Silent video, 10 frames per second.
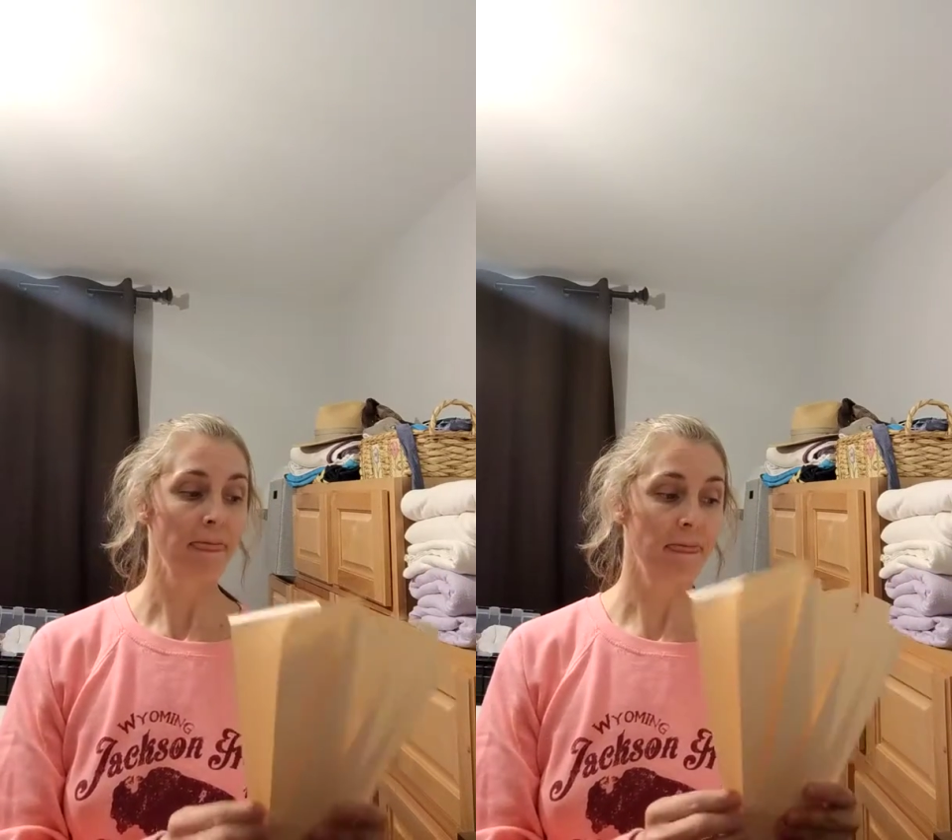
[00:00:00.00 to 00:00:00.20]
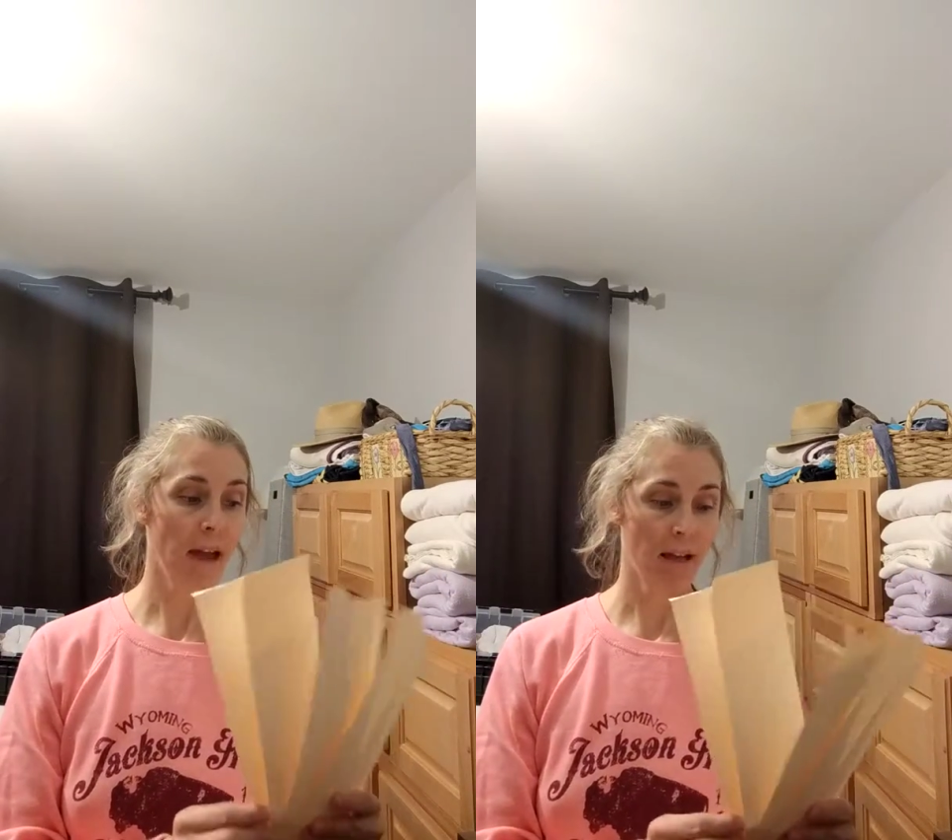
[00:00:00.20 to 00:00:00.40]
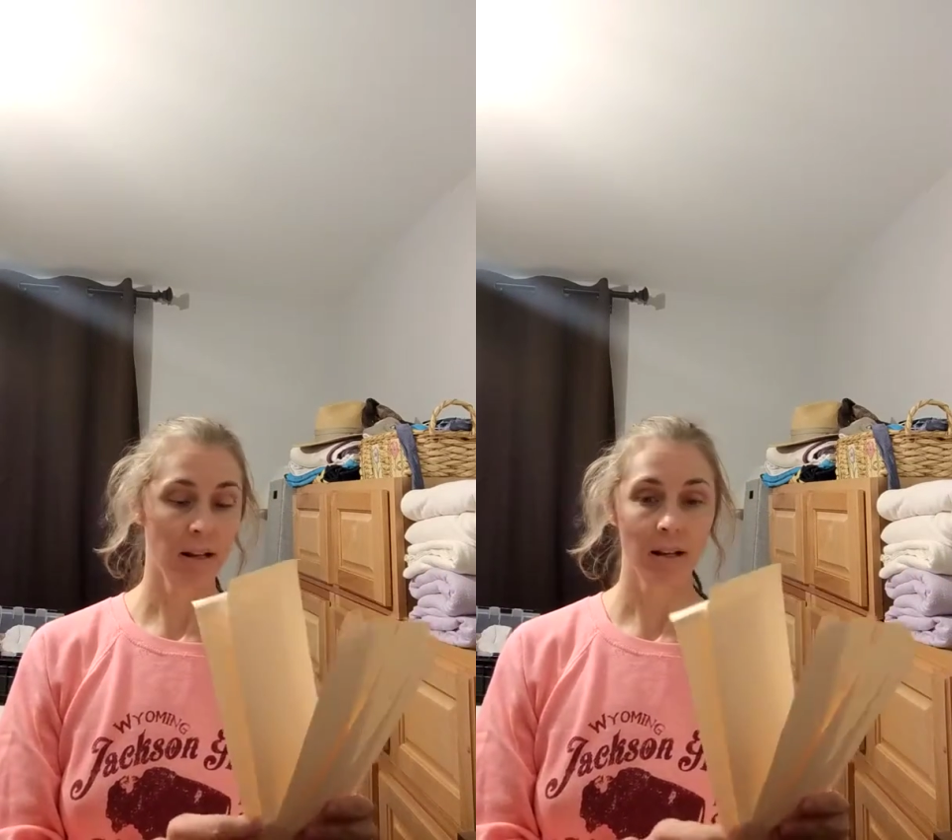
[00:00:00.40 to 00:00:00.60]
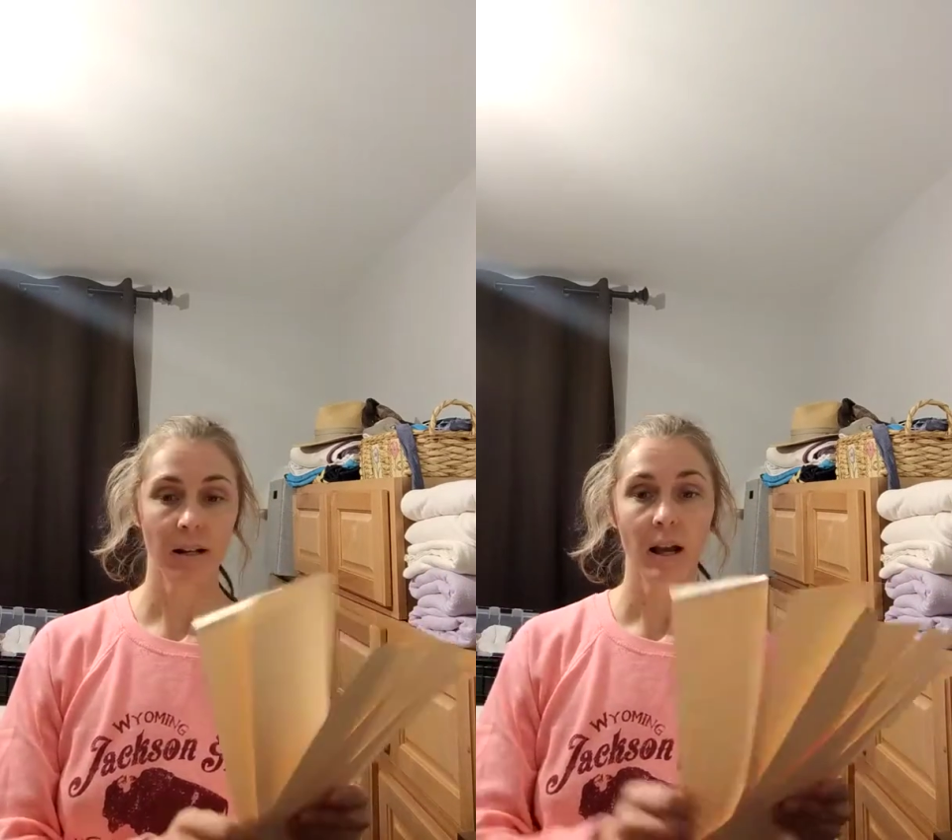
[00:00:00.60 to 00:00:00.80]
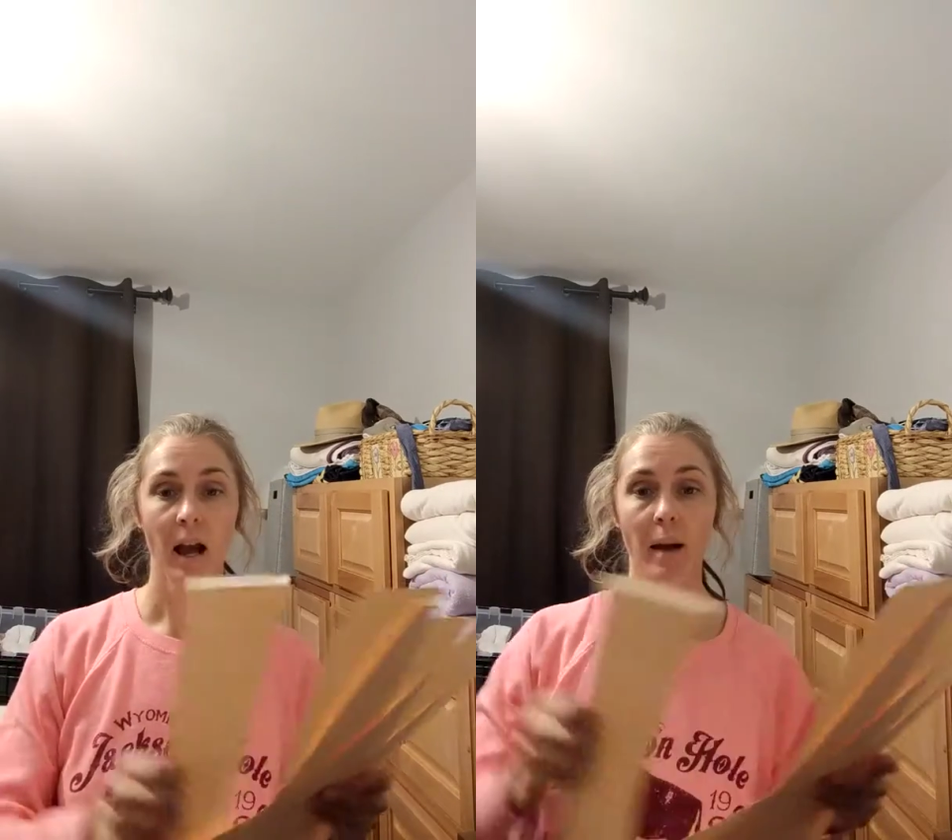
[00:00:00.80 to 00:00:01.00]
Then
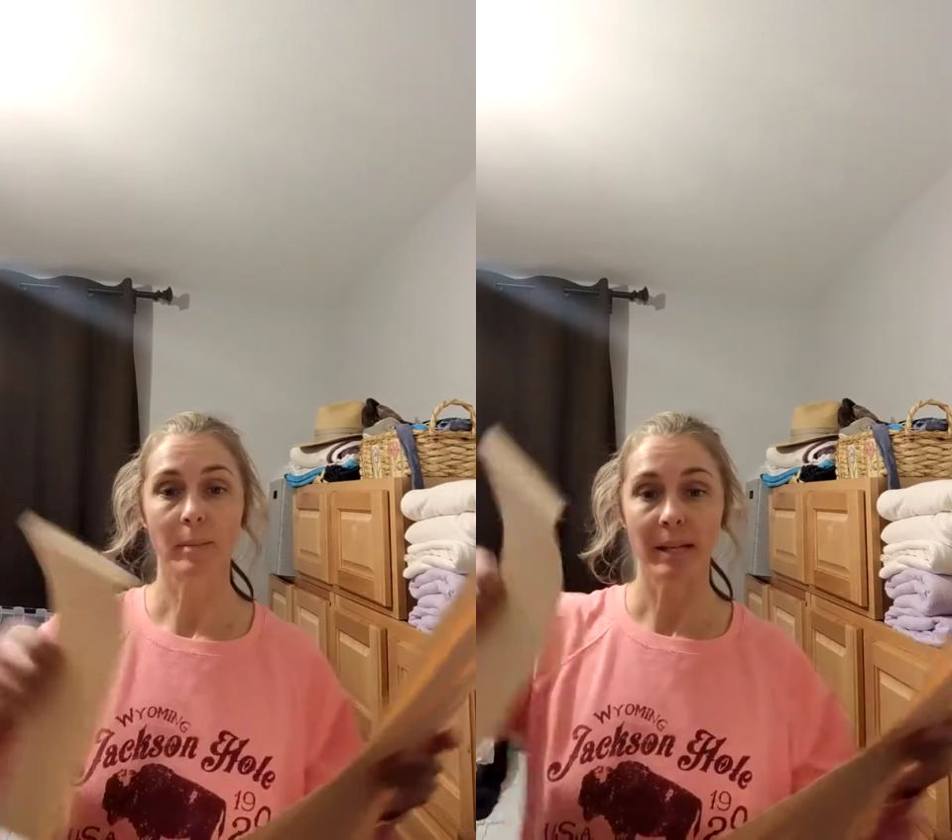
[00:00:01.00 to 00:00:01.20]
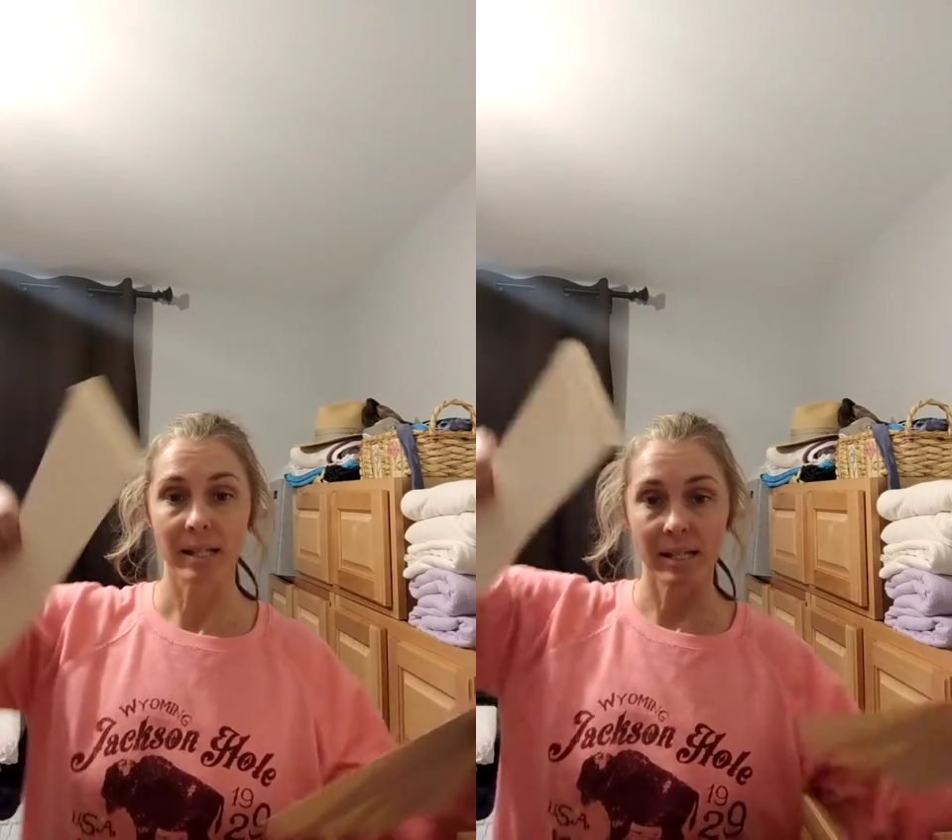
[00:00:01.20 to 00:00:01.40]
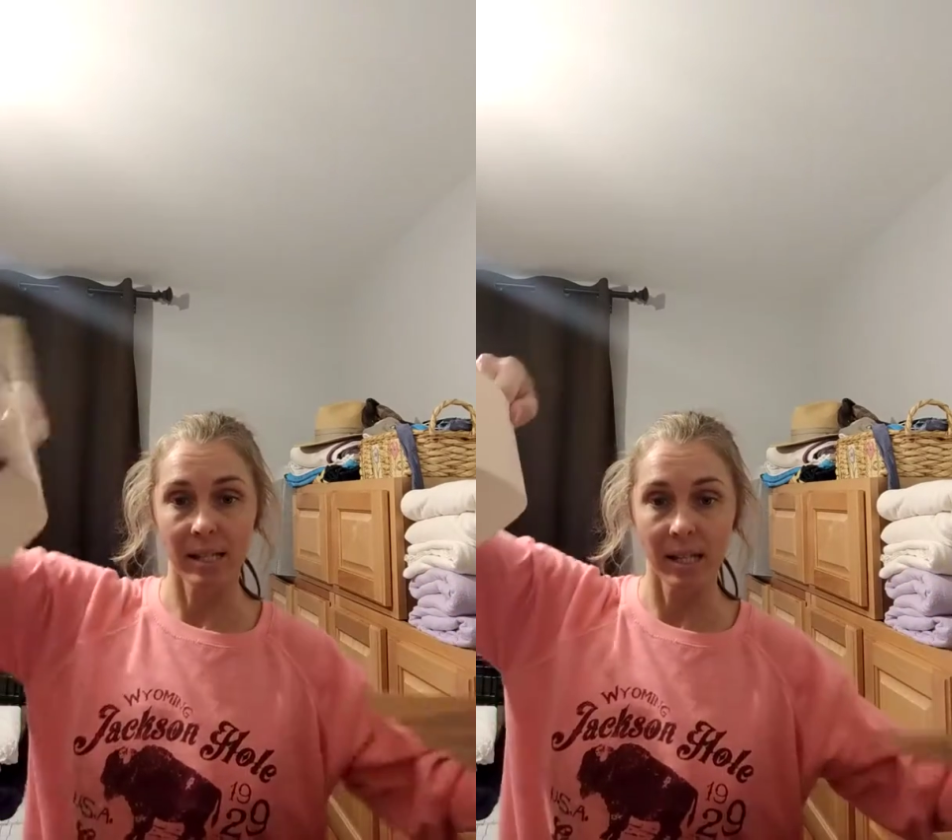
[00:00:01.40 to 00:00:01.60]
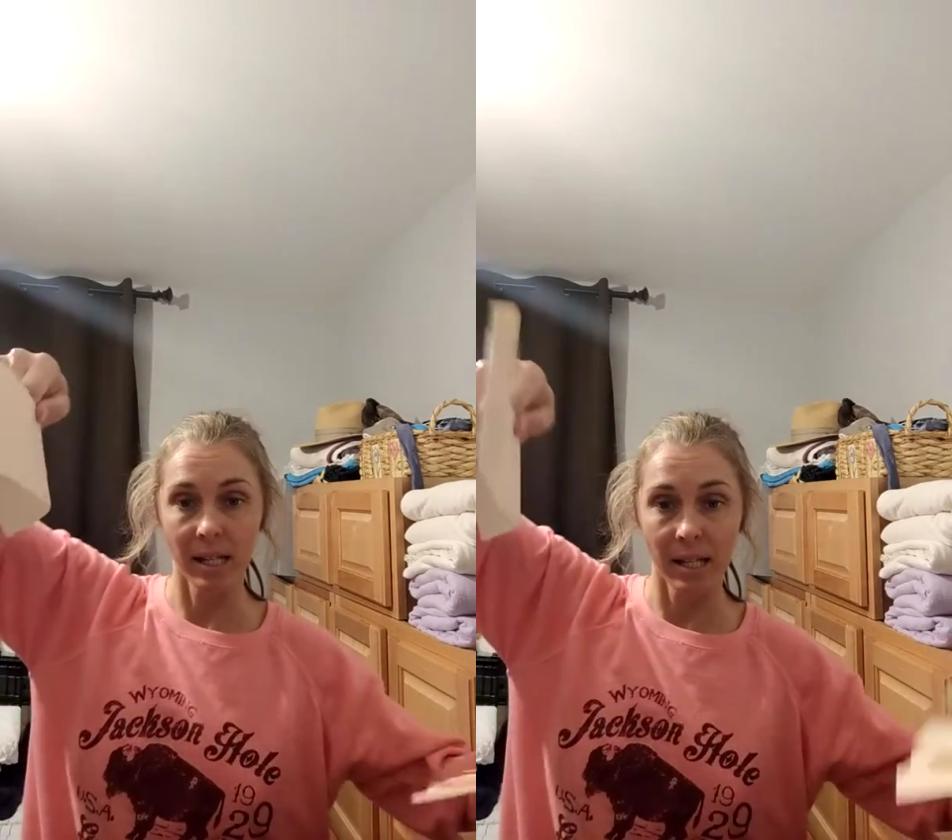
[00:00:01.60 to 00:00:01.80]
I placed it